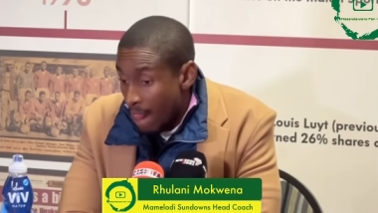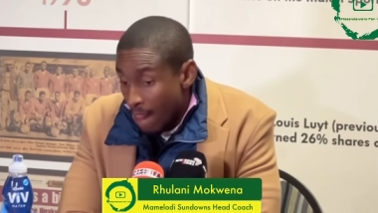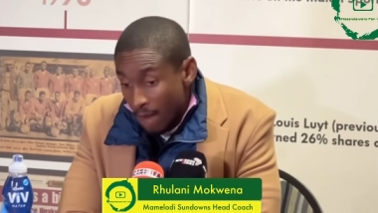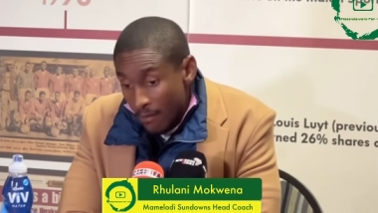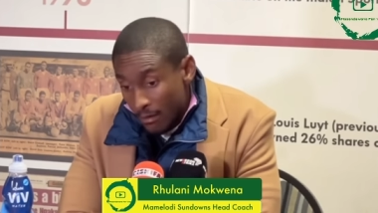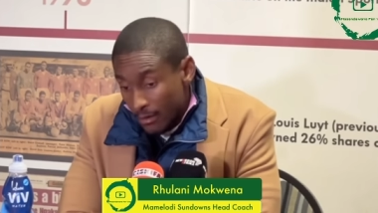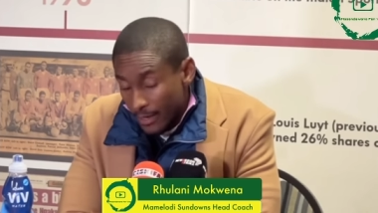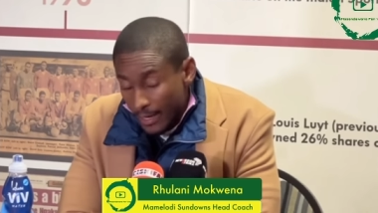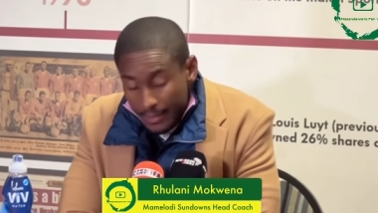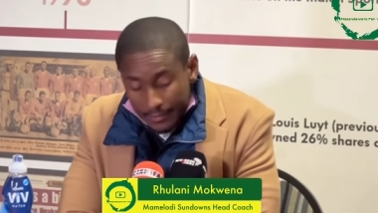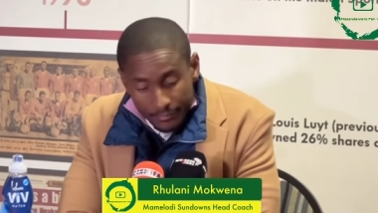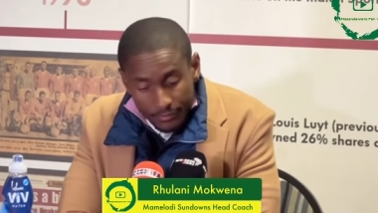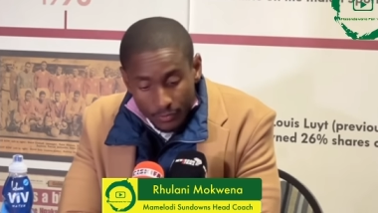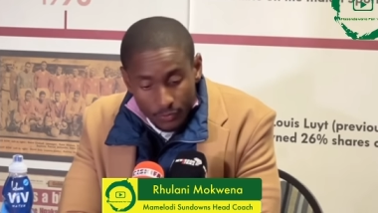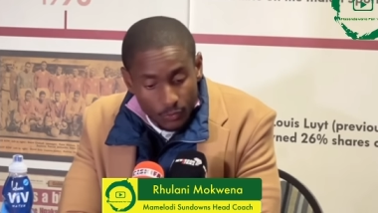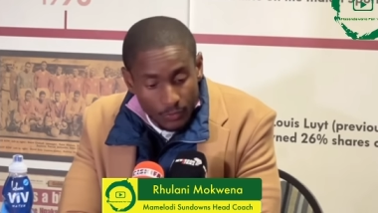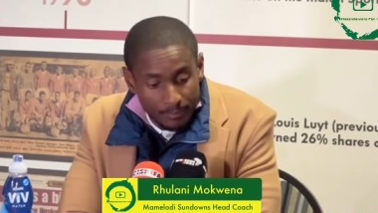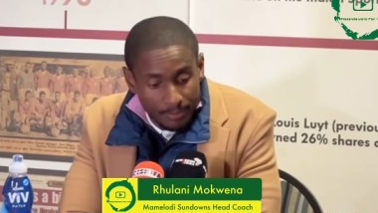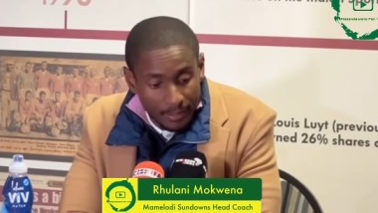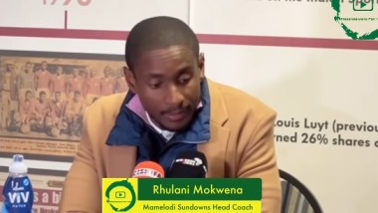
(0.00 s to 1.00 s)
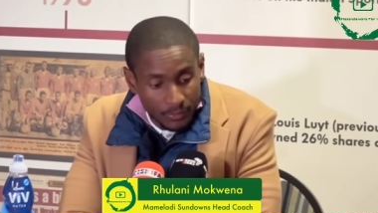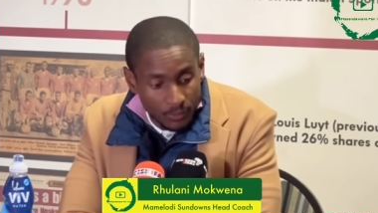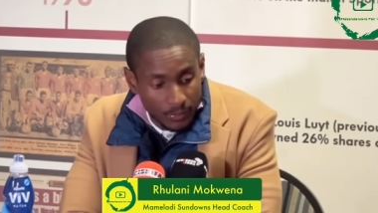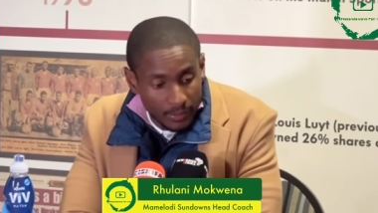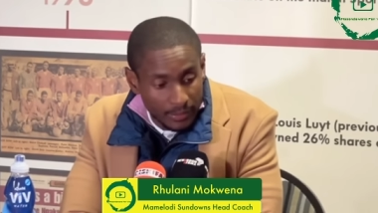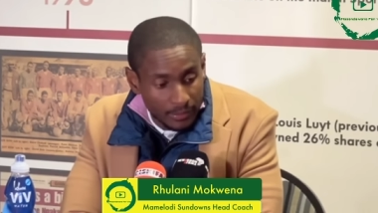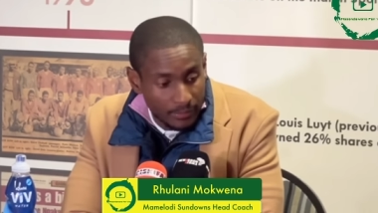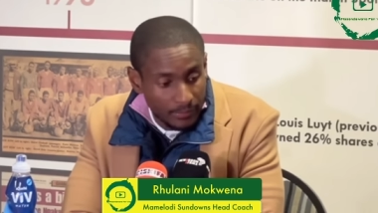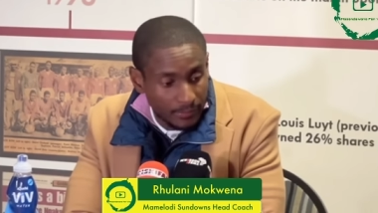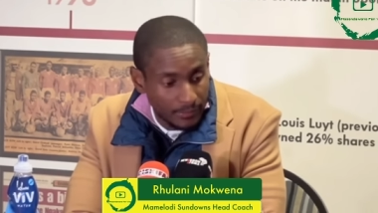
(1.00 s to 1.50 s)
I thought we played
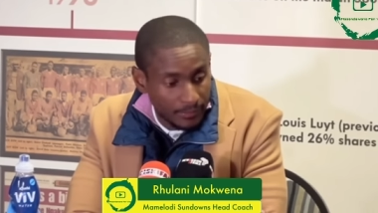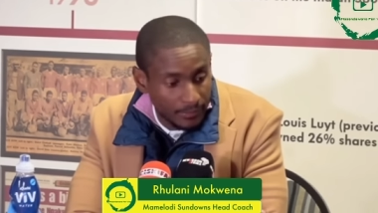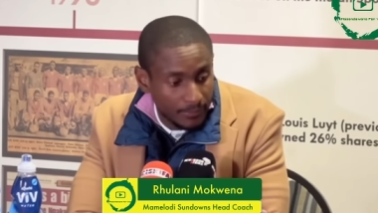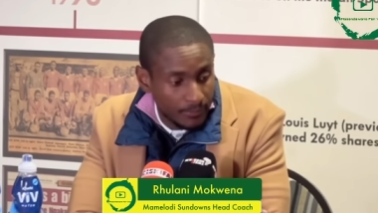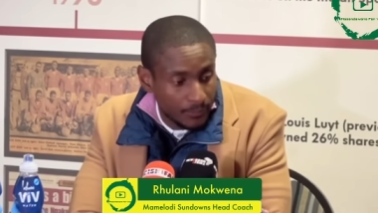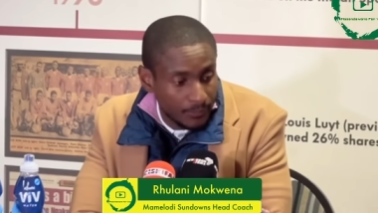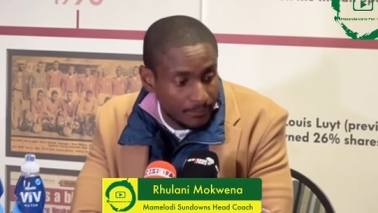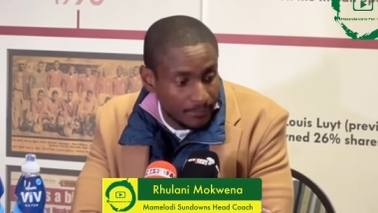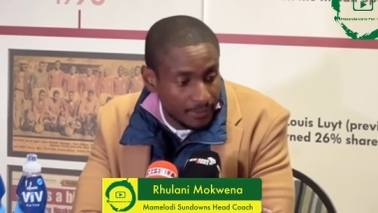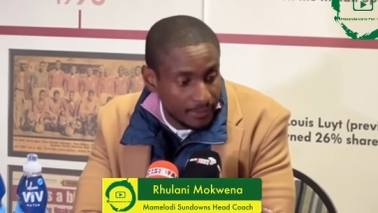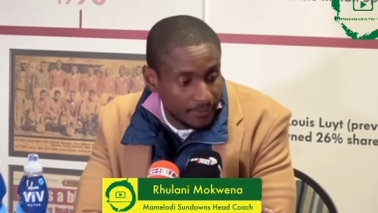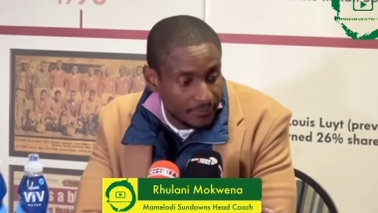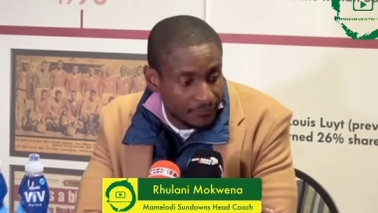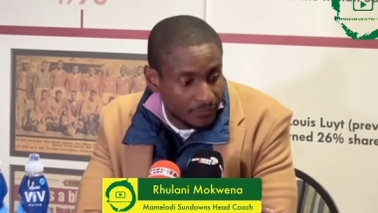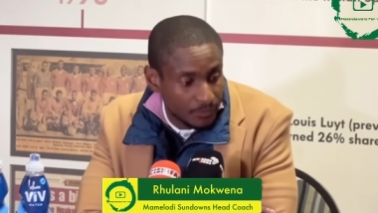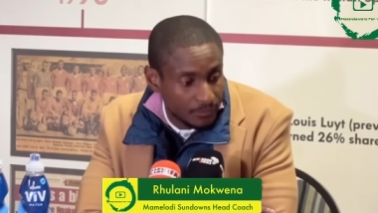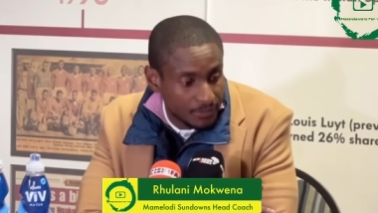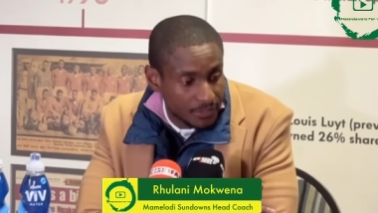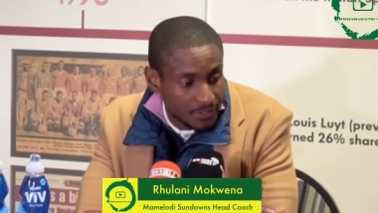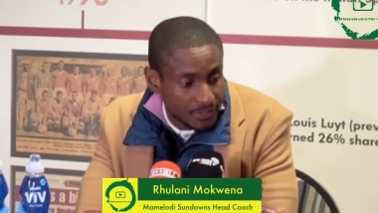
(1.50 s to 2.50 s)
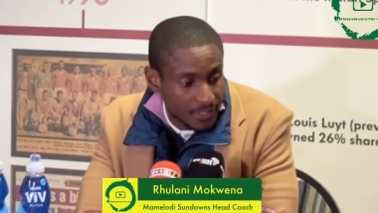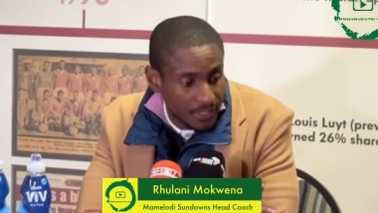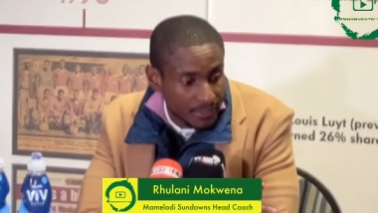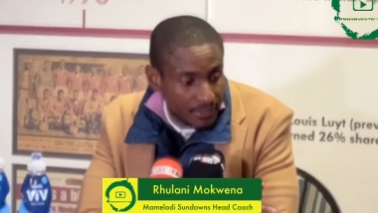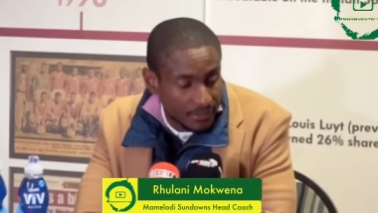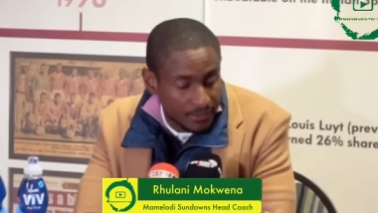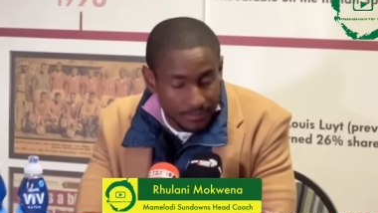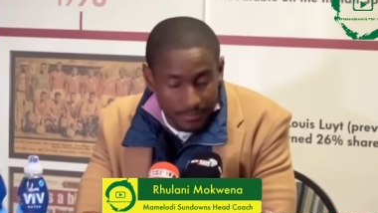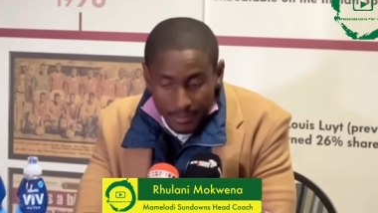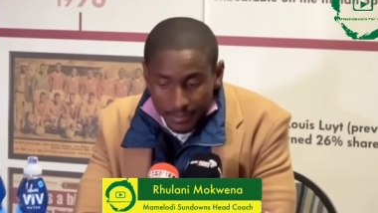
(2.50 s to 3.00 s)
well. Made a few
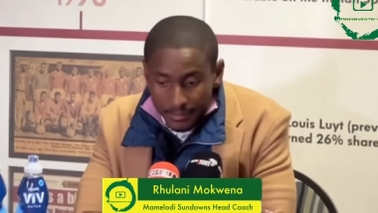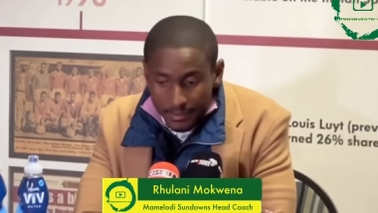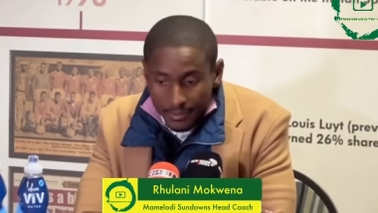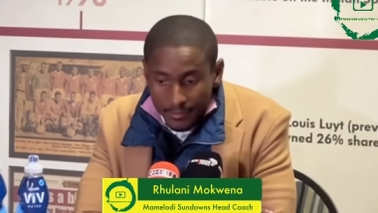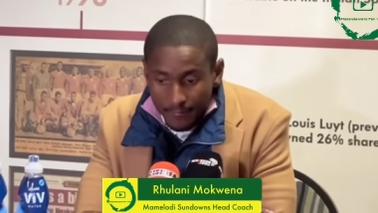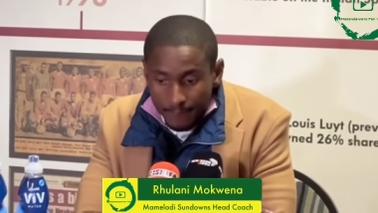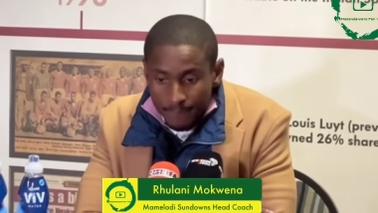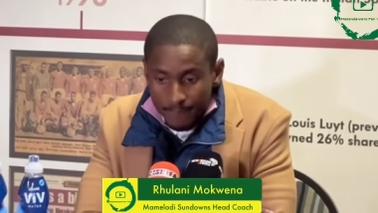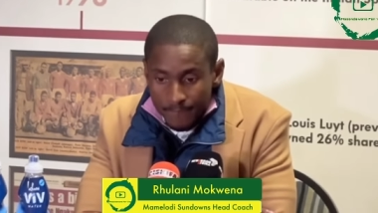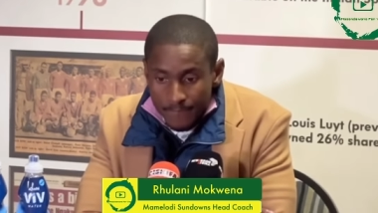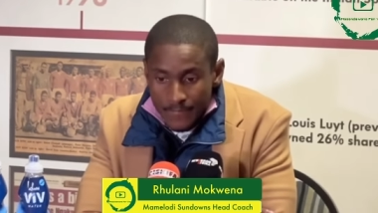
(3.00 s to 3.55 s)
mistakes, but um,